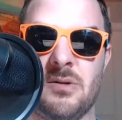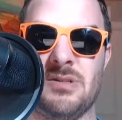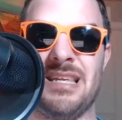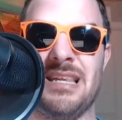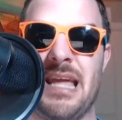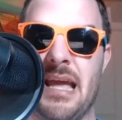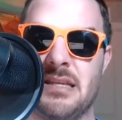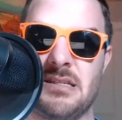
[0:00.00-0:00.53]

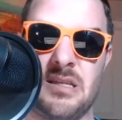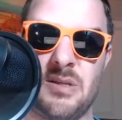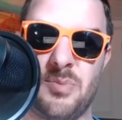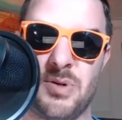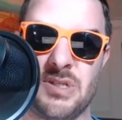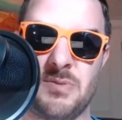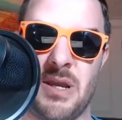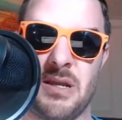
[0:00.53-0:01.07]
tenacity
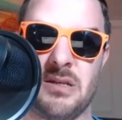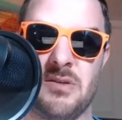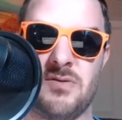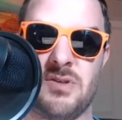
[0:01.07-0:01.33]
perspective.